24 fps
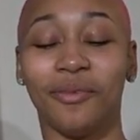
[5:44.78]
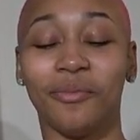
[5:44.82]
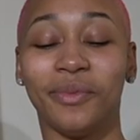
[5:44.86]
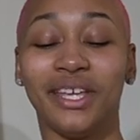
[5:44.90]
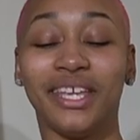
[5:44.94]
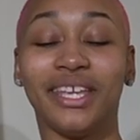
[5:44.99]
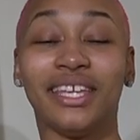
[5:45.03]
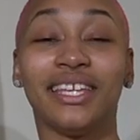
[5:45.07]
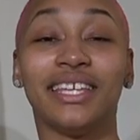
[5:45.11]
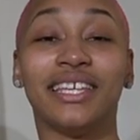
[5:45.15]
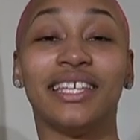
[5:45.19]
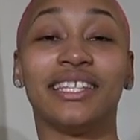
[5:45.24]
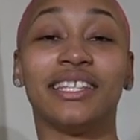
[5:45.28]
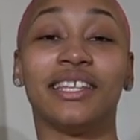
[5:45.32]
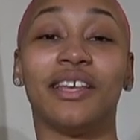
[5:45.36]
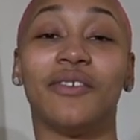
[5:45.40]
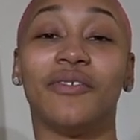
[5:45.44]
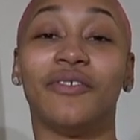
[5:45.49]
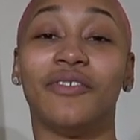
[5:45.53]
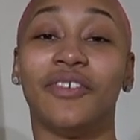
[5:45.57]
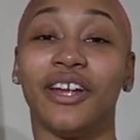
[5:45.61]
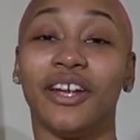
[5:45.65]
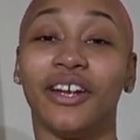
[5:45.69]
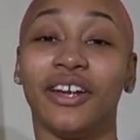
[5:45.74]
it is a
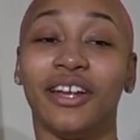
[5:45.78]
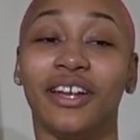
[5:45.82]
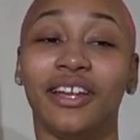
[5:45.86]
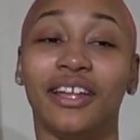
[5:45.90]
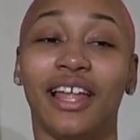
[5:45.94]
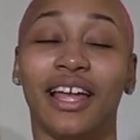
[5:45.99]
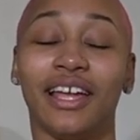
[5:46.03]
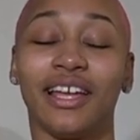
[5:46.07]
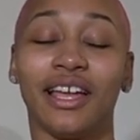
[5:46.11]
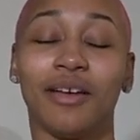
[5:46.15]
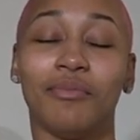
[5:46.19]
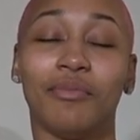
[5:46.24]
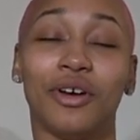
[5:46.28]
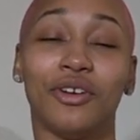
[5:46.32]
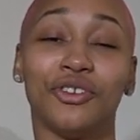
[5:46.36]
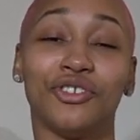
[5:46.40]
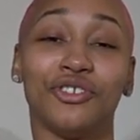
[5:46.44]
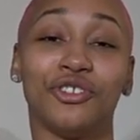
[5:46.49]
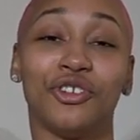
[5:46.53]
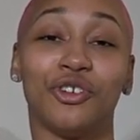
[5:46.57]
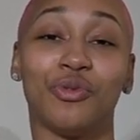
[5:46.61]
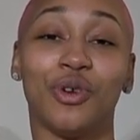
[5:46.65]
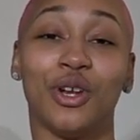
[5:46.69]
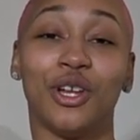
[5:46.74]
very, like,
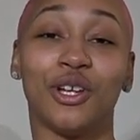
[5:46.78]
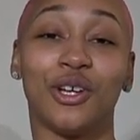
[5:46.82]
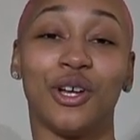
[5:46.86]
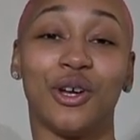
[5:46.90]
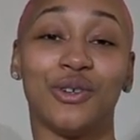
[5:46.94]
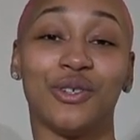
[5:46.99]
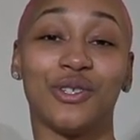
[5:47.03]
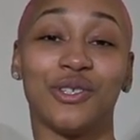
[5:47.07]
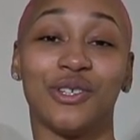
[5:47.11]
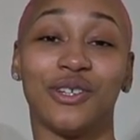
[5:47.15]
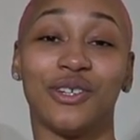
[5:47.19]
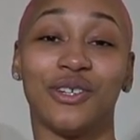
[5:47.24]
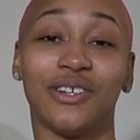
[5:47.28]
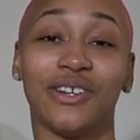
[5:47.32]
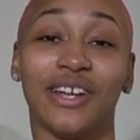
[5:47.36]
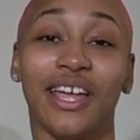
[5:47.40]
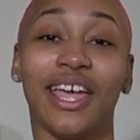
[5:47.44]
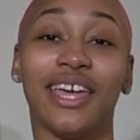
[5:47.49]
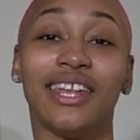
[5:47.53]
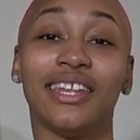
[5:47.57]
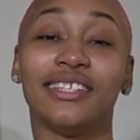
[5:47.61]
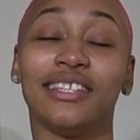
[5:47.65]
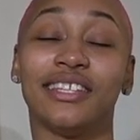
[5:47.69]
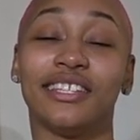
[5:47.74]
emotional roller coaster.
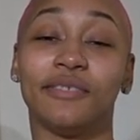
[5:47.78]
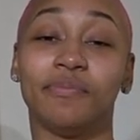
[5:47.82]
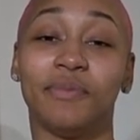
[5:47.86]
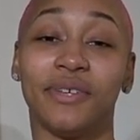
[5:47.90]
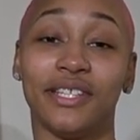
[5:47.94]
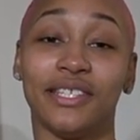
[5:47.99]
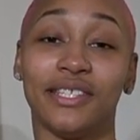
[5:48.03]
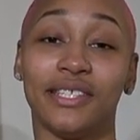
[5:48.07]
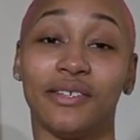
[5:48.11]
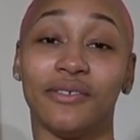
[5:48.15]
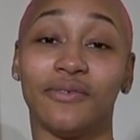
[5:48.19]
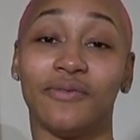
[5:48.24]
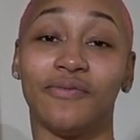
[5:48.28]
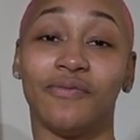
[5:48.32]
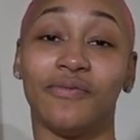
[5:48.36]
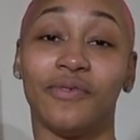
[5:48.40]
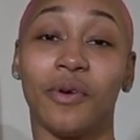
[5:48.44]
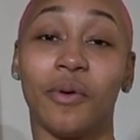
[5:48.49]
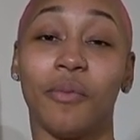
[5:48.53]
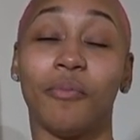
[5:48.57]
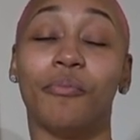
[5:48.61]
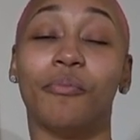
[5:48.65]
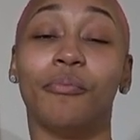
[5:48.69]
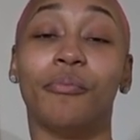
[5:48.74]
And it's expensive.
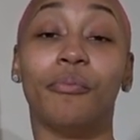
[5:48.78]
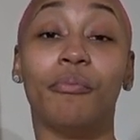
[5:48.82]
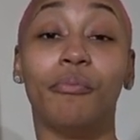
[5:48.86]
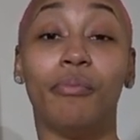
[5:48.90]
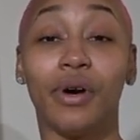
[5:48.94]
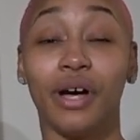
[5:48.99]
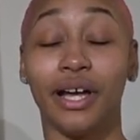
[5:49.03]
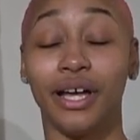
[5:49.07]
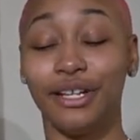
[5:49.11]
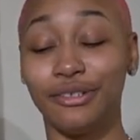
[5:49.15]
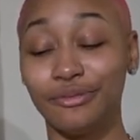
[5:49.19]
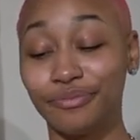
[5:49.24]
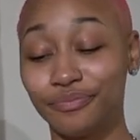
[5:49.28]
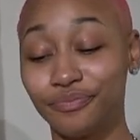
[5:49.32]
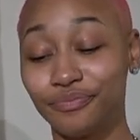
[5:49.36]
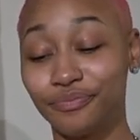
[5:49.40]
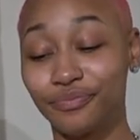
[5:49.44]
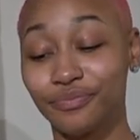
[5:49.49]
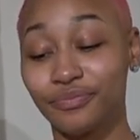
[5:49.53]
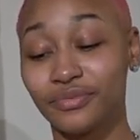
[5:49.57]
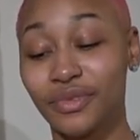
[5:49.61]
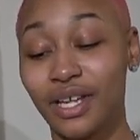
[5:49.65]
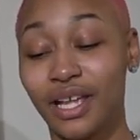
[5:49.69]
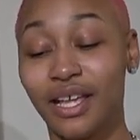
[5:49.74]
But
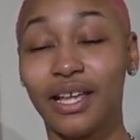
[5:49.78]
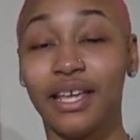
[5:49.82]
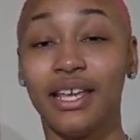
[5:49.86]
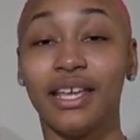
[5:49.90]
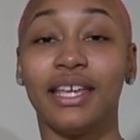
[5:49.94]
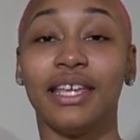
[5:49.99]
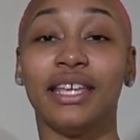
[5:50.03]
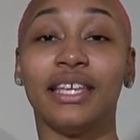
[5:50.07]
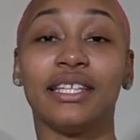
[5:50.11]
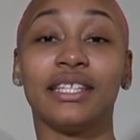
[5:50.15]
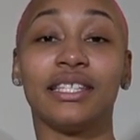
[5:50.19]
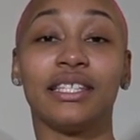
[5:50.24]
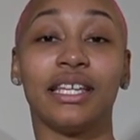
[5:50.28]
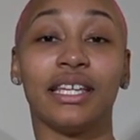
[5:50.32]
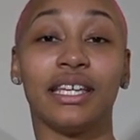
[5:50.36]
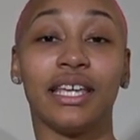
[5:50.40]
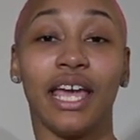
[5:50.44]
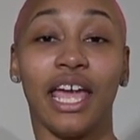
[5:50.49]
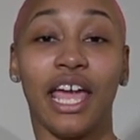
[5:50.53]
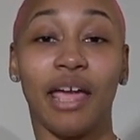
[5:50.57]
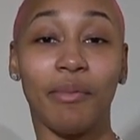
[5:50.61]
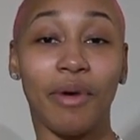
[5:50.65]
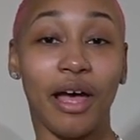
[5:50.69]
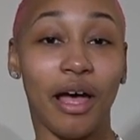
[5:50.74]
it's the
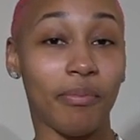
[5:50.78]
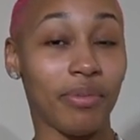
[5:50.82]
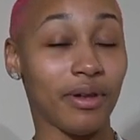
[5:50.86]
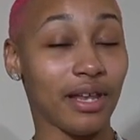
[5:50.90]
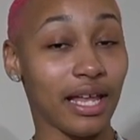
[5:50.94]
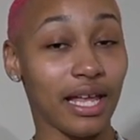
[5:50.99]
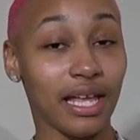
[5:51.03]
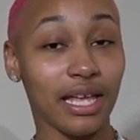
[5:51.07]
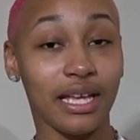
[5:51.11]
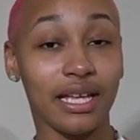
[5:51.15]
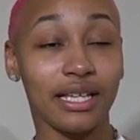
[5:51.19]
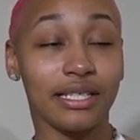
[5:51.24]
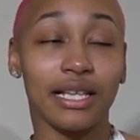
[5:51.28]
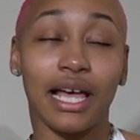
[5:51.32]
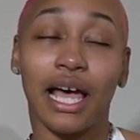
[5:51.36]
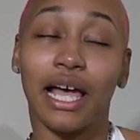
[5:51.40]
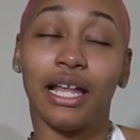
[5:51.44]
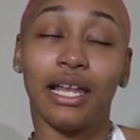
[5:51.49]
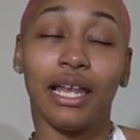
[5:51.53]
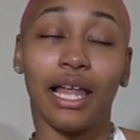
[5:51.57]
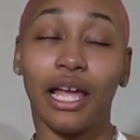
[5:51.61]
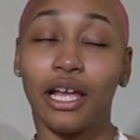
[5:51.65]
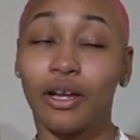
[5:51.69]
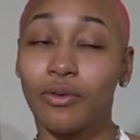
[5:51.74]
game I play because I
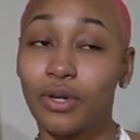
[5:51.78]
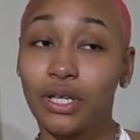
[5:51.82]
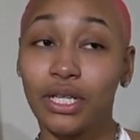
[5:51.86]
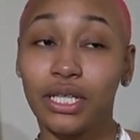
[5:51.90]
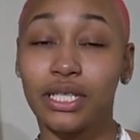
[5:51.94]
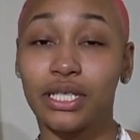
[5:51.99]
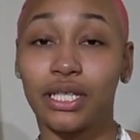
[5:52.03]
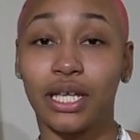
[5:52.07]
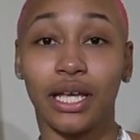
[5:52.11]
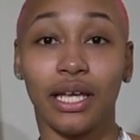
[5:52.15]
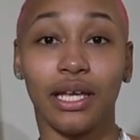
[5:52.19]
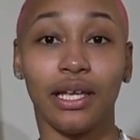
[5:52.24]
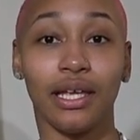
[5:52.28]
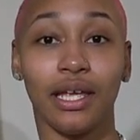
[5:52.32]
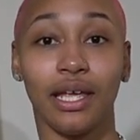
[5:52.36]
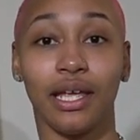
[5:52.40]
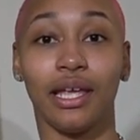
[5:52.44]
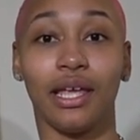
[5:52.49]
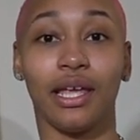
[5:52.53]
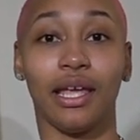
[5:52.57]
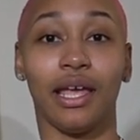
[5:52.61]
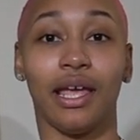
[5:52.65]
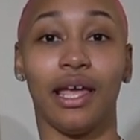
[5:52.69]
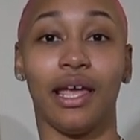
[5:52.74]
like real estate.
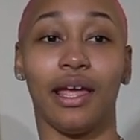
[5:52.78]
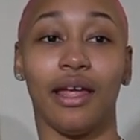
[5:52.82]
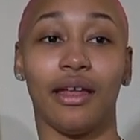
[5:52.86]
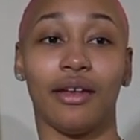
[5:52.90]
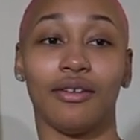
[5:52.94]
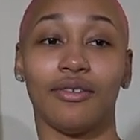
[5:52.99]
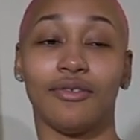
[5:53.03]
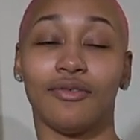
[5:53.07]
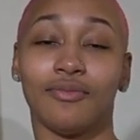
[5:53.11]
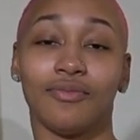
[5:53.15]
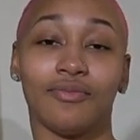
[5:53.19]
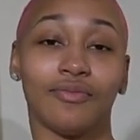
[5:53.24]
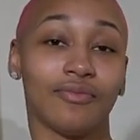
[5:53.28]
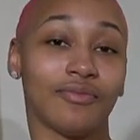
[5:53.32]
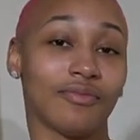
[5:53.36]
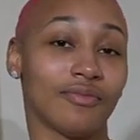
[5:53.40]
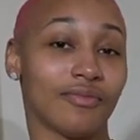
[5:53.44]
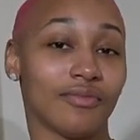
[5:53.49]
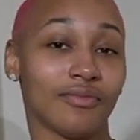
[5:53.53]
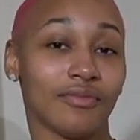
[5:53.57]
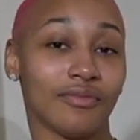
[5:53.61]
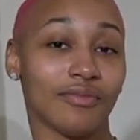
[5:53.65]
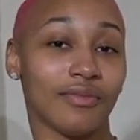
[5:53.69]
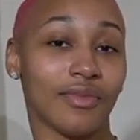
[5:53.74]
And
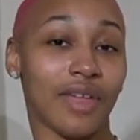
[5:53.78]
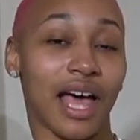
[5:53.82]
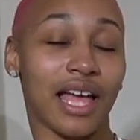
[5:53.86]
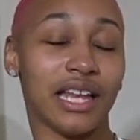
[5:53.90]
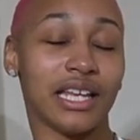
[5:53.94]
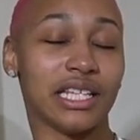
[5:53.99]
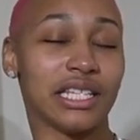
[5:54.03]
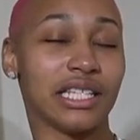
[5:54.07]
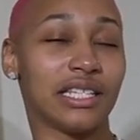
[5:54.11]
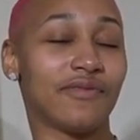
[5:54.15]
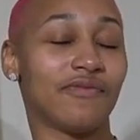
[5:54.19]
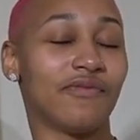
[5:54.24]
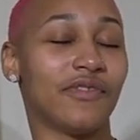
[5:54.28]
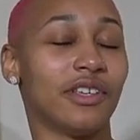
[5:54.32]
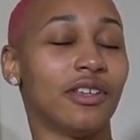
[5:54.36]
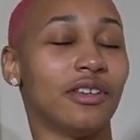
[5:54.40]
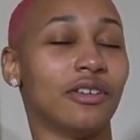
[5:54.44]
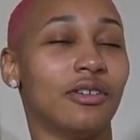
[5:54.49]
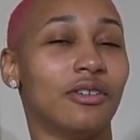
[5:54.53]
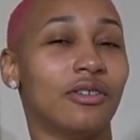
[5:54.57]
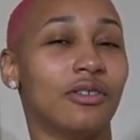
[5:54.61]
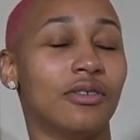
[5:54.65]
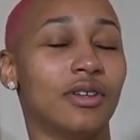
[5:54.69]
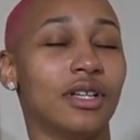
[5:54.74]
I just
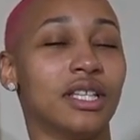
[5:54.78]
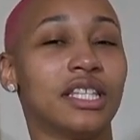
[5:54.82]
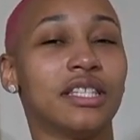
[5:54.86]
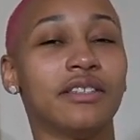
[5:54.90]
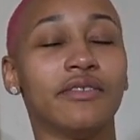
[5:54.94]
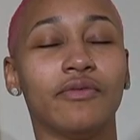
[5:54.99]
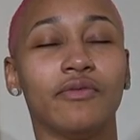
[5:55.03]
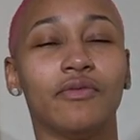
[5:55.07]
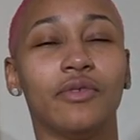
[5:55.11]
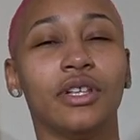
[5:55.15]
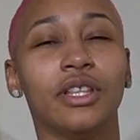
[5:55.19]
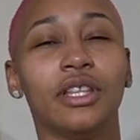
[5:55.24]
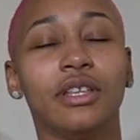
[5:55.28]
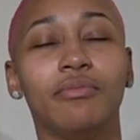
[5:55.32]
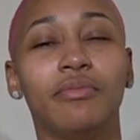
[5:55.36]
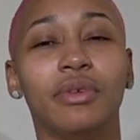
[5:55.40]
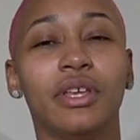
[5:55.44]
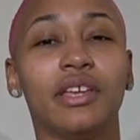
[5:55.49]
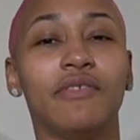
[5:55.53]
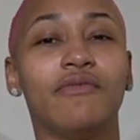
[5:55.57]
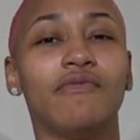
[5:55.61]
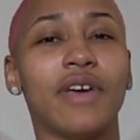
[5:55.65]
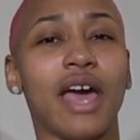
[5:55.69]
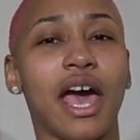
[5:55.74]
feel it's really
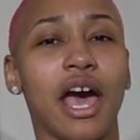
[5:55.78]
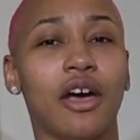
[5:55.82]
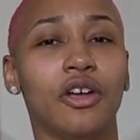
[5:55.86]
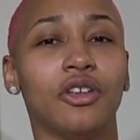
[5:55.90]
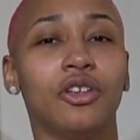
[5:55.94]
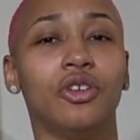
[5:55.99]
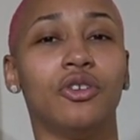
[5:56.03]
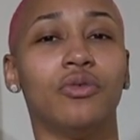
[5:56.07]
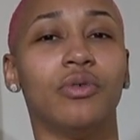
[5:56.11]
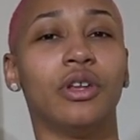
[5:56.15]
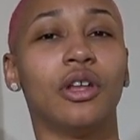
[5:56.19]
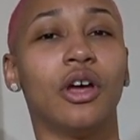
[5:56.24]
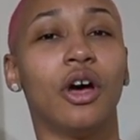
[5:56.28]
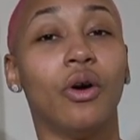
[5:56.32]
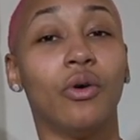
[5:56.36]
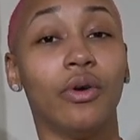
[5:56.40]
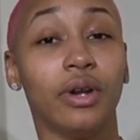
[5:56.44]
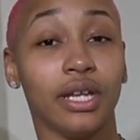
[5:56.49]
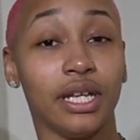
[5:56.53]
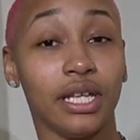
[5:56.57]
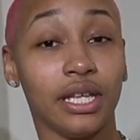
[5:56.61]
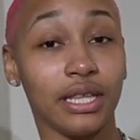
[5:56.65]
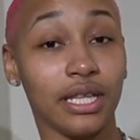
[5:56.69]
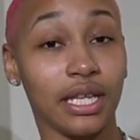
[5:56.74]
big value in
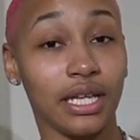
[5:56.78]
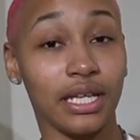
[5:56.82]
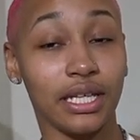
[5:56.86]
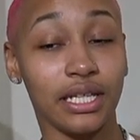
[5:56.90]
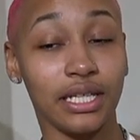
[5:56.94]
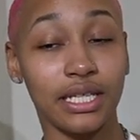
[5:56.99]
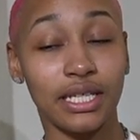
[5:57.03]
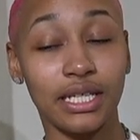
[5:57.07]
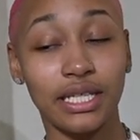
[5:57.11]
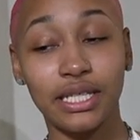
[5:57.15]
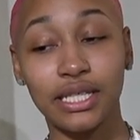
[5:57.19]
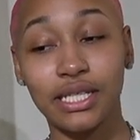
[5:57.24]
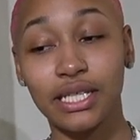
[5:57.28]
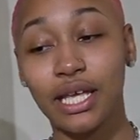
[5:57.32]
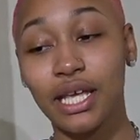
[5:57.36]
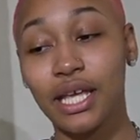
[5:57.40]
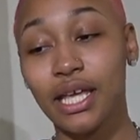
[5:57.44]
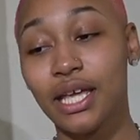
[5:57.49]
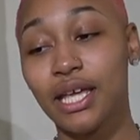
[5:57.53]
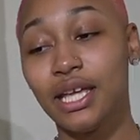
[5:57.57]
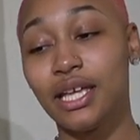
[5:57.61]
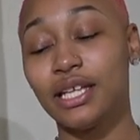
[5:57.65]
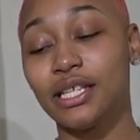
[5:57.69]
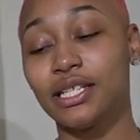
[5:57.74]
owning things.
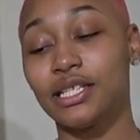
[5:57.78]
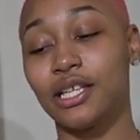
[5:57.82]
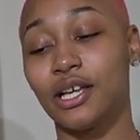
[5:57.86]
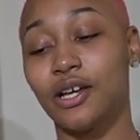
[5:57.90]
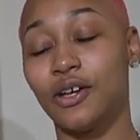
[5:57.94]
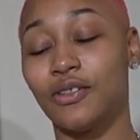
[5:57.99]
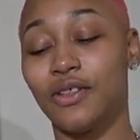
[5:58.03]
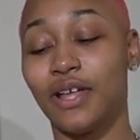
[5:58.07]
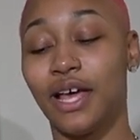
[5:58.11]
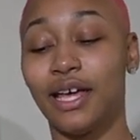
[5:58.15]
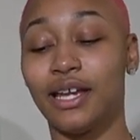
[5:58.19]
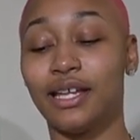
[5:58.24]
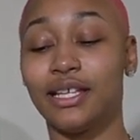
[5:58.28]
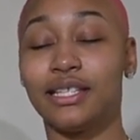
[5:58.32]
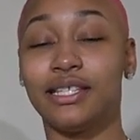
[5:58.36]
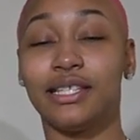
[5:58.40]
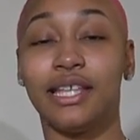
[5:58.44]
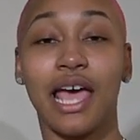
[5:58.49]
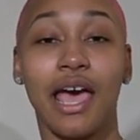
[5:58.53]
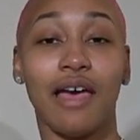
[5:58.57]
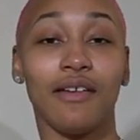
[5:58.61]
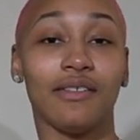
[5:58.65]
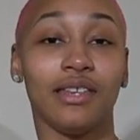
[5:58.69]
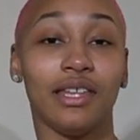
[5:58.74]
So that is
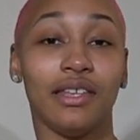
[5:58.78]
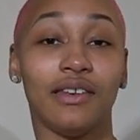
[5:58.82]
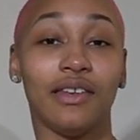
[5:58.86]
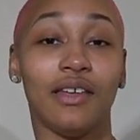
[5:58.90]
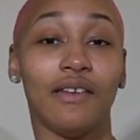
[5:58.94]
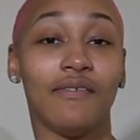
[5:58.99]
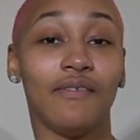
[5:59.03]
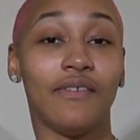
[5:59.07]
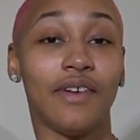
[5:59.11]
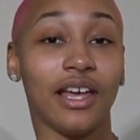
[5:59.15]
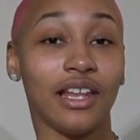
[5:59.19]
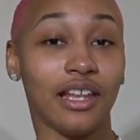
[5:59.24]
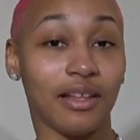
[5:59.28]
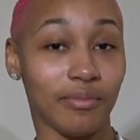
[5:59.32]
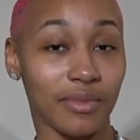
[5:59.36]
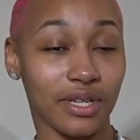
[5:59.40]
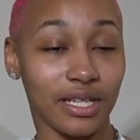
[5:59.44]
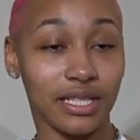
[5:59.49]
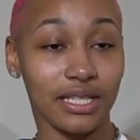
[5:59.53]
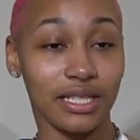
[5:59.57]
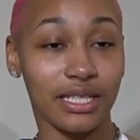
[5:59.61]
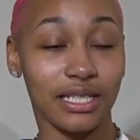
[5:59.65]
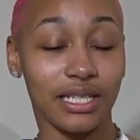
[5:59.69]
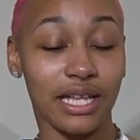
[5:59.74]
Daphne Developments.